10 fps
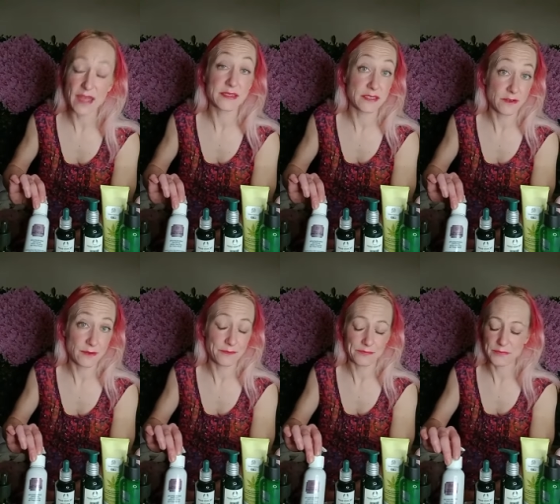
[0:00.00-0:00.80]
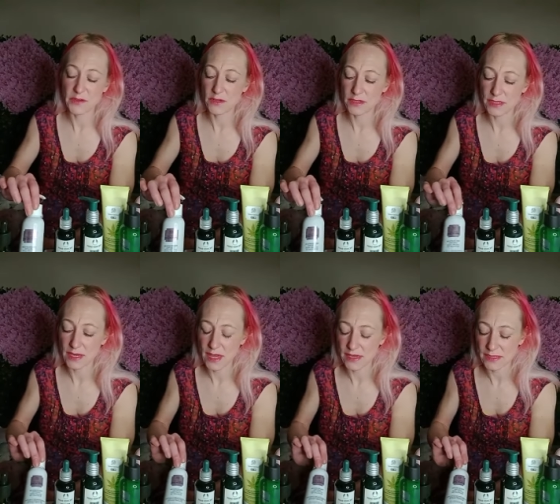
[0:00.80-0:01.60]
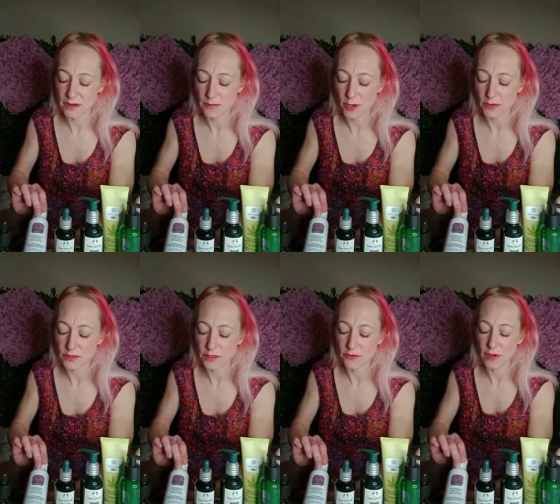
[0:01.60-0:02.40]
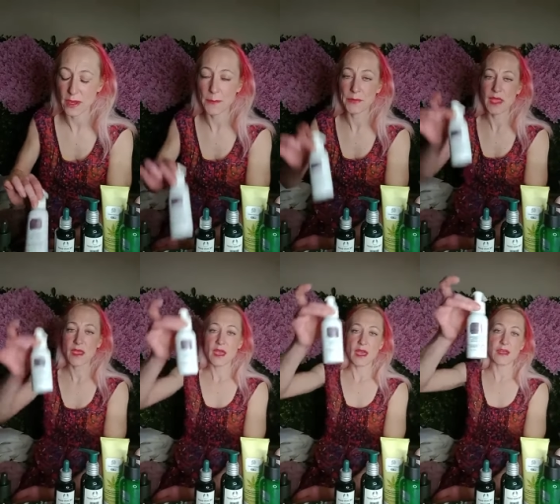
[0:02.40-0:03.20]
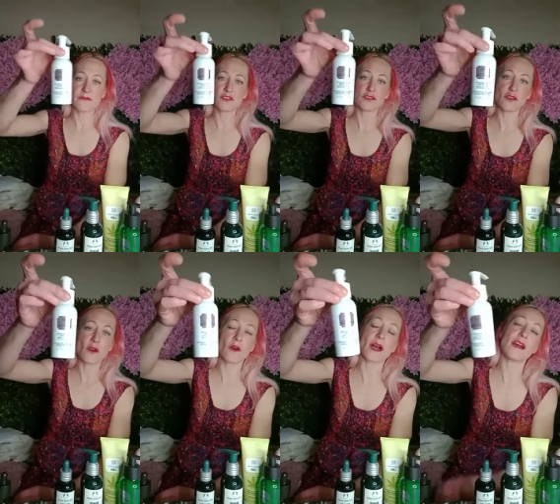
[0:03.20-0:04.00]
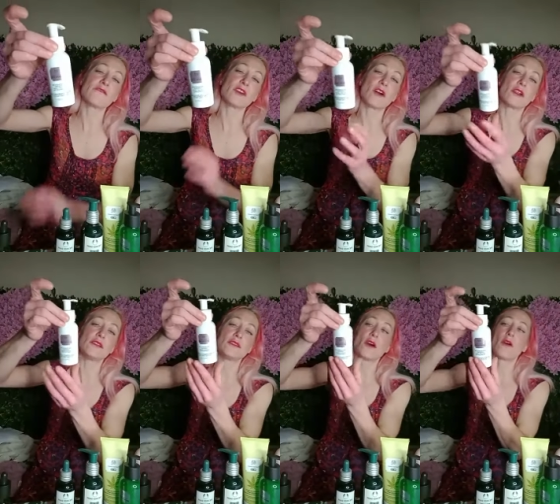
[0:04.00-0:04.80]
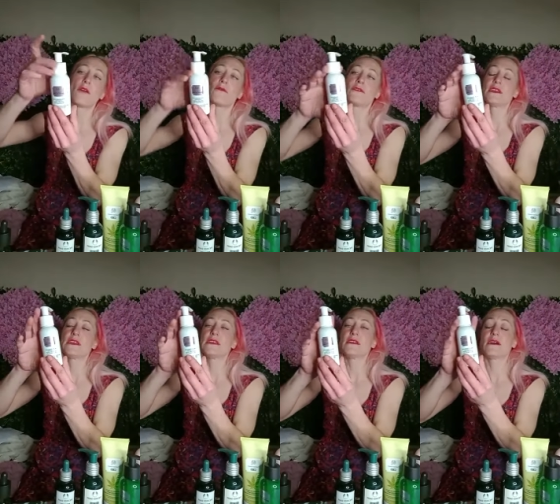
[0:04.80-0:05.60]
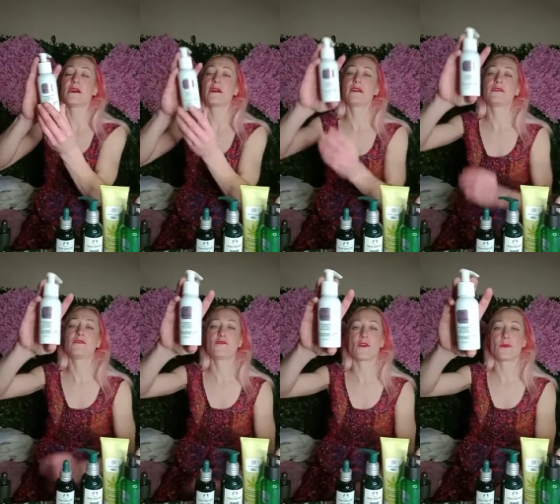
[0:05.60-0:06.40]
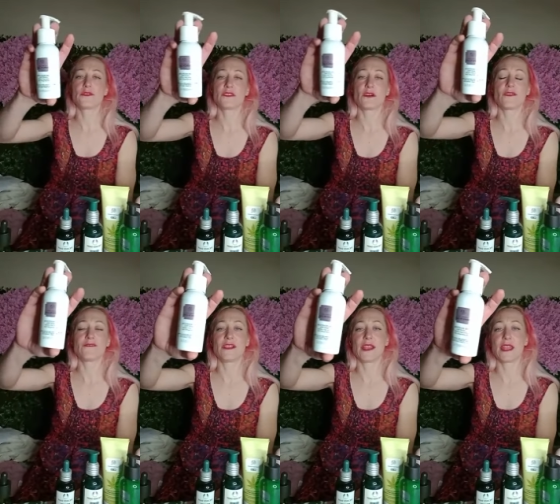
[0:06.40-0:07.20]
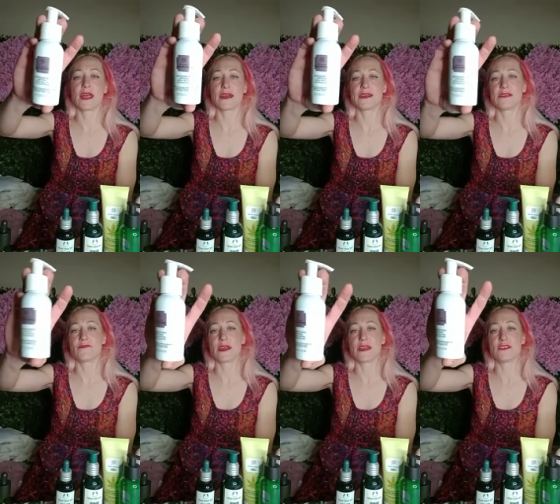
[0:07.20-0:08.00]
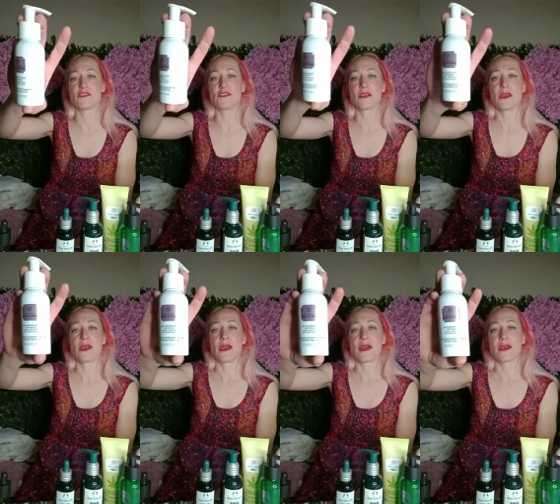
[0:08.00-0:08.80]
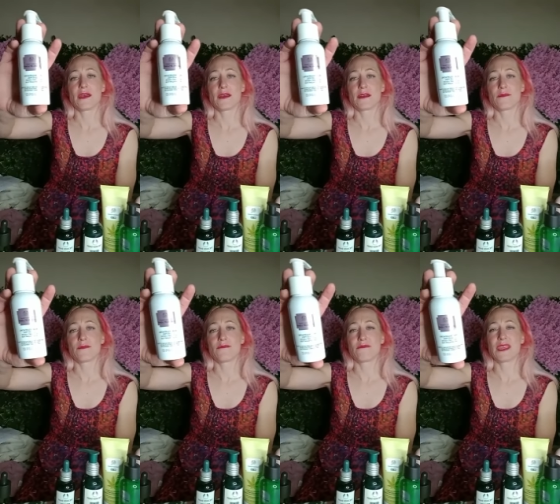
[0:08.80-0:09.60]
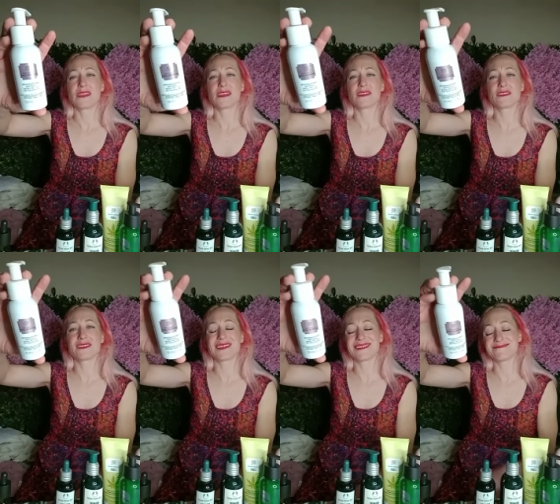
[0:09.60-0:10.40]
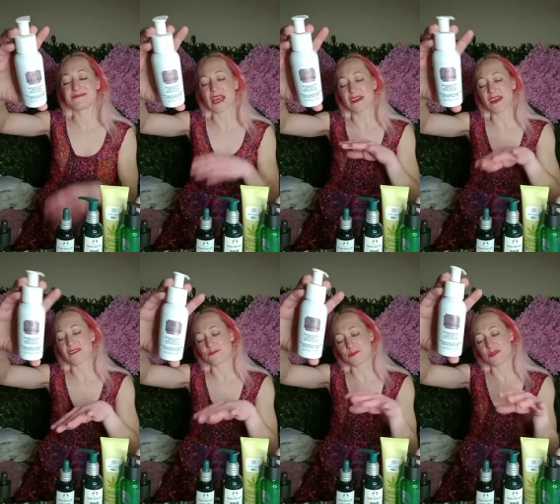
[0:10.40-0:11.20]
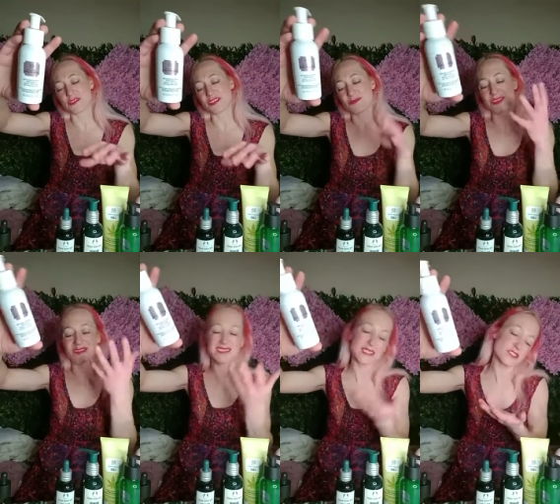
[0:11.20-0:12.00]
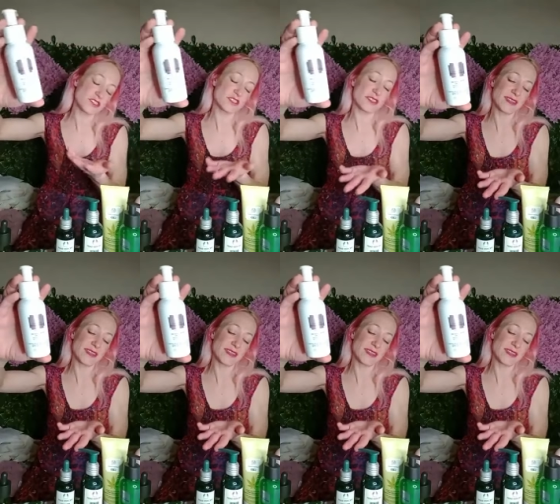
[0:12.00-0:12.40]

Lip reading: eye serum, should I say, eye serum concentrate. I haven't got a lot of the Drops of Light range, mainly because I'm presuming because I